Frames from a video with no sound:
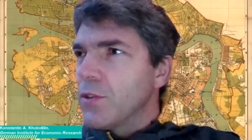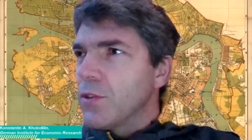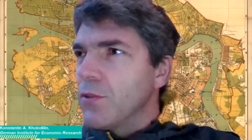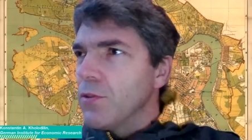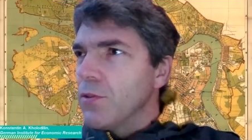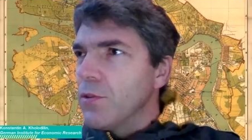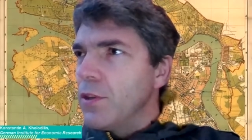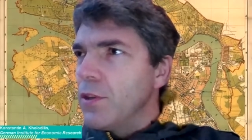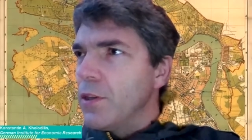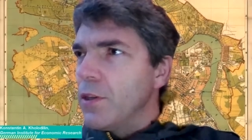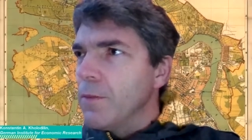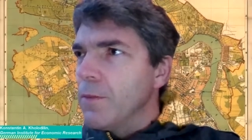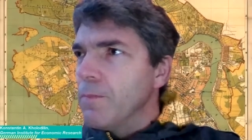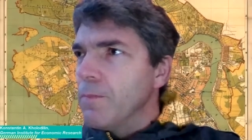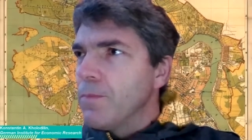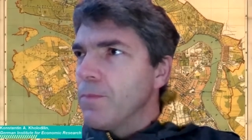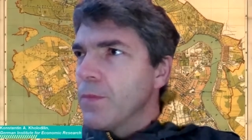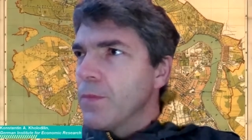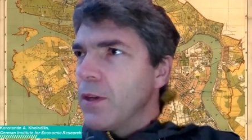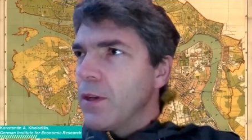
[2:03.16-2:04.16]
to
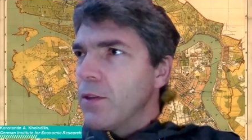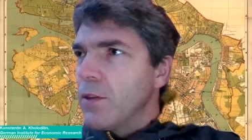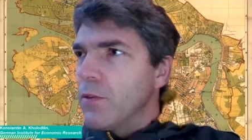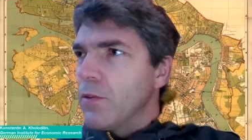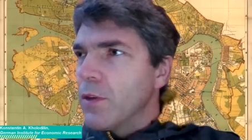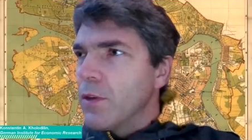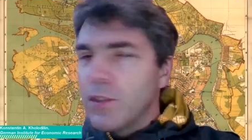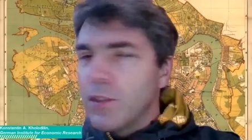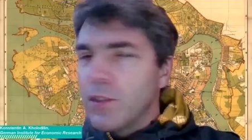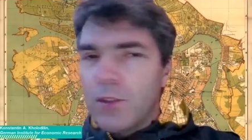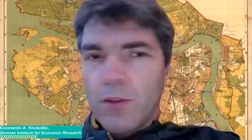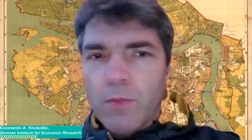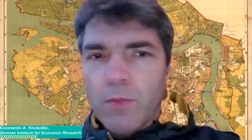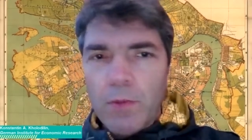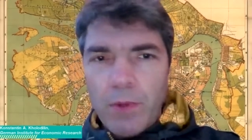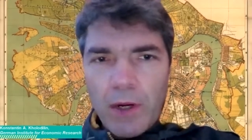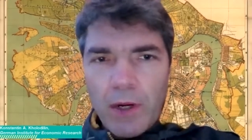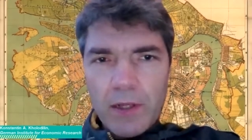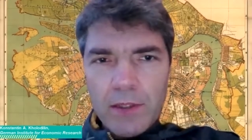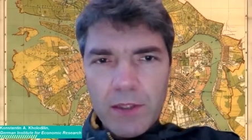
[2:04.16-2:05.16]
the consumer
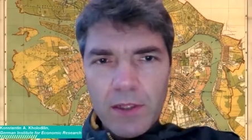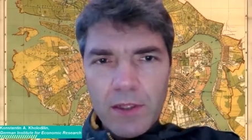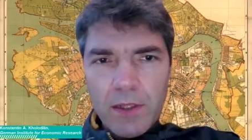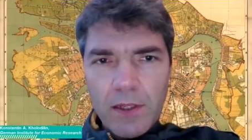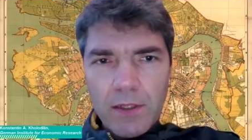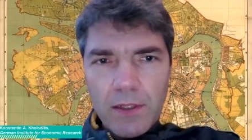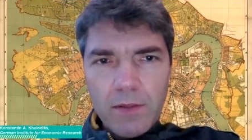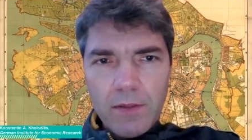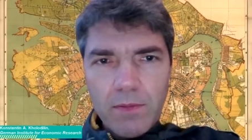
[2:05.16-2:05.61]
price index.